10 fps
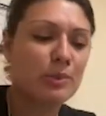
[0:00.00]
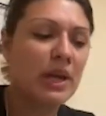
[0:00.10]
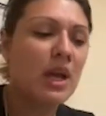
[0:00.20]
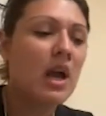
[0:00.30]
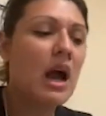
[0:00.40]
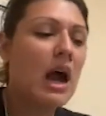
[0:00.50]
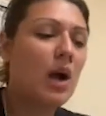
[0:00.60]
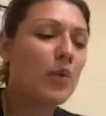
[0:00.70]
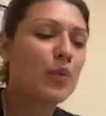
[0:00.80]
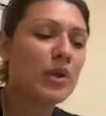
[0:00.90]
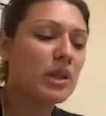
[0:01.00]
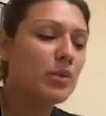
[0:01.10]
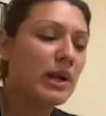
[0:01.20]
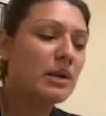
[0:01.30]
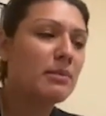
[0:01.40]
But I would really
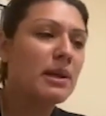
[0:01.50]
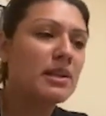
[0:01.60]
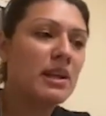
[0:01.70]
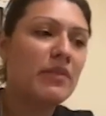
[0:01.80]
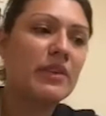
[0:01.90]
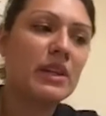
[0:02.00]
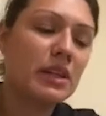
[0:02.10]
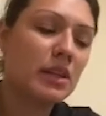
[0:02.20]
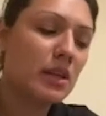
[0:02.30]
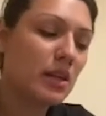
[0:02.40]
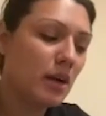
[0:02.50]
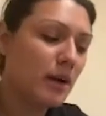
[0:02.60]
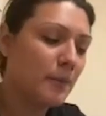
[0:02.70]
recommend definitely the